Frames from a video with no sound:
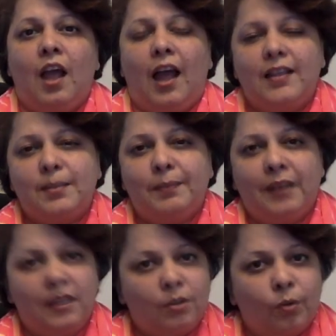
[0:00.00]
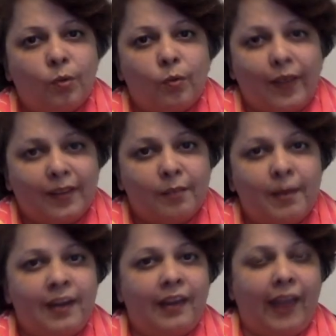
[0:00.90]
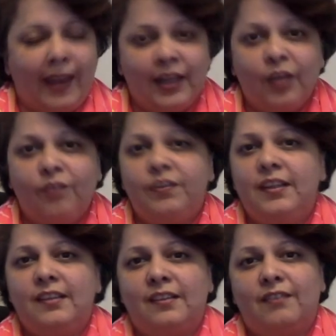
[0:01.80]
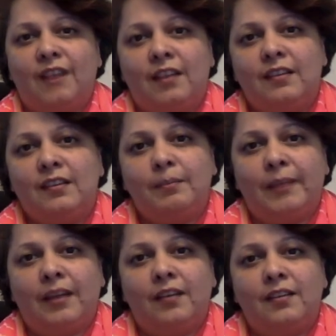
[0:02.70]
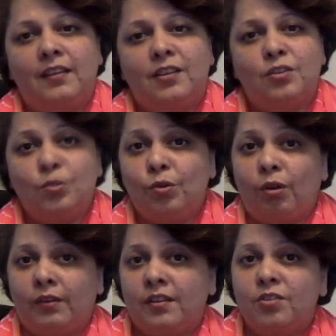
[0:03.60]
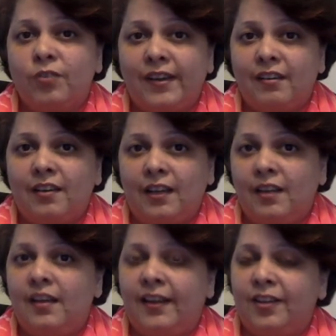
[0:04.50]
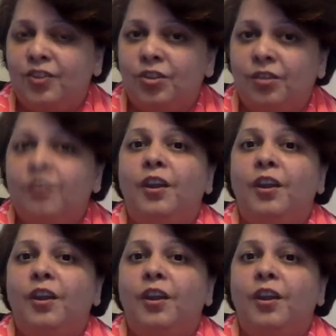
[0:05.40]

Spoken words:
I typically don't recommend any of these funds because they're too concentrated in nature.